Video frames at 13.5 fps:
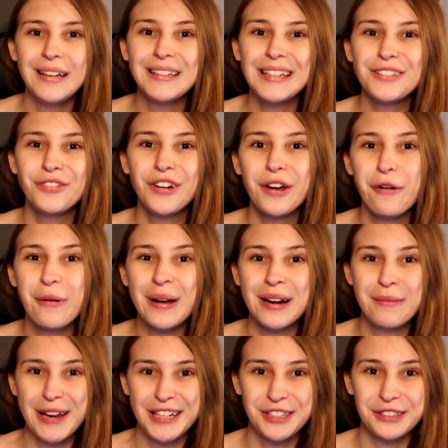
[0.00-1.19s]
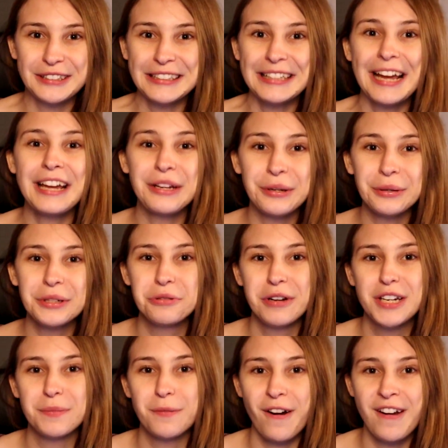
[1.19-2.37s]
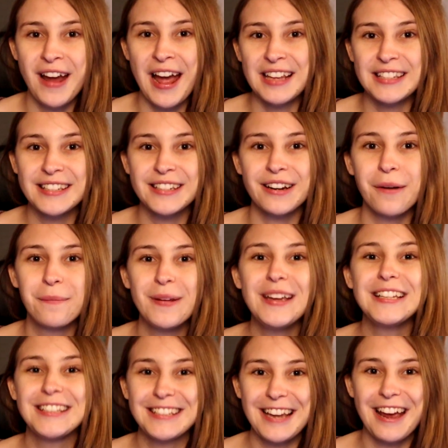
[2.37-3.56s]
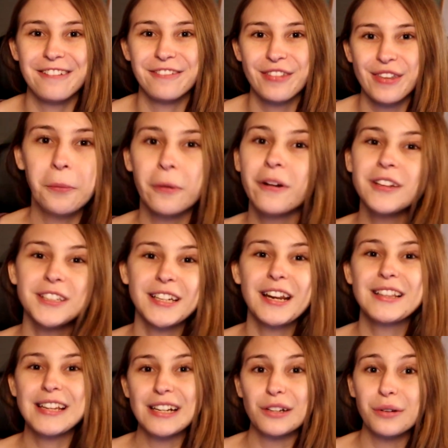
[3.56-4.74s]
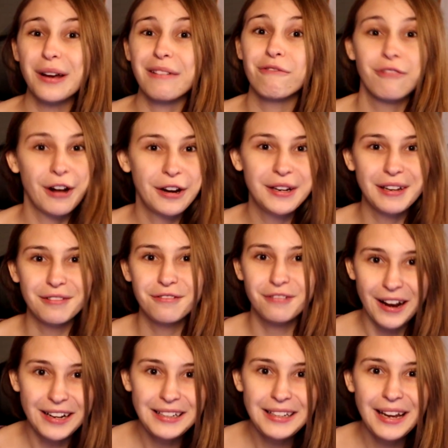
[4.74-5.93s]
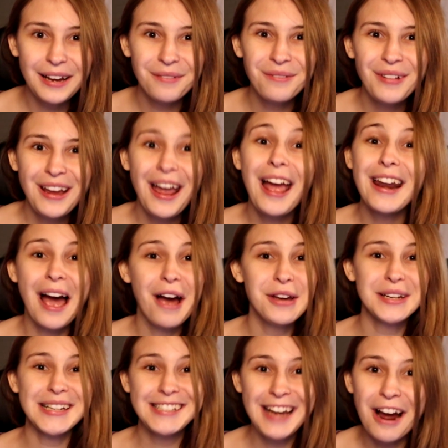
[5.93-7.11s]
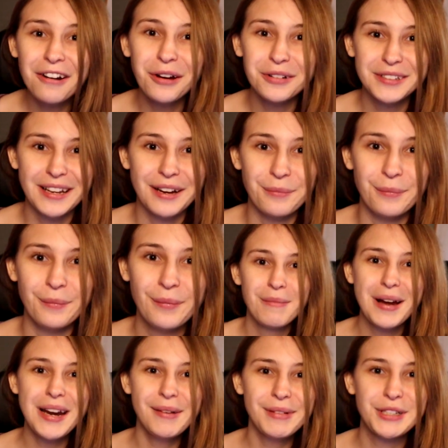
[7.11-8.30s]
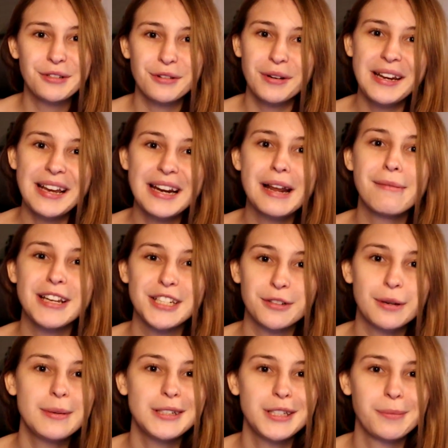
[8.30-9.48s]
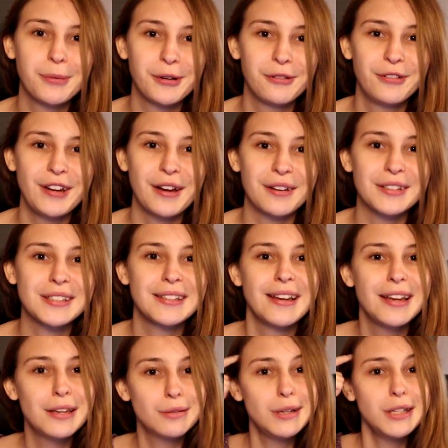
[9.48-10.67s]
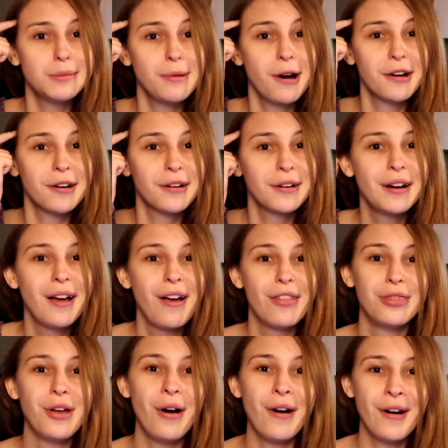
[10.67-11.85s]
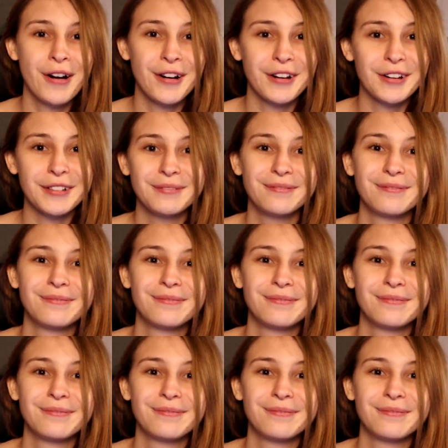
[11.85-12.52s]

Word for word: In this video, we're gonna make sure that your Twitch broadcasts are being saved. We're also gonna take a look at where you can find them and how you can download them. My name is Tree and I make streamer support videos. Stream smarter, not harder.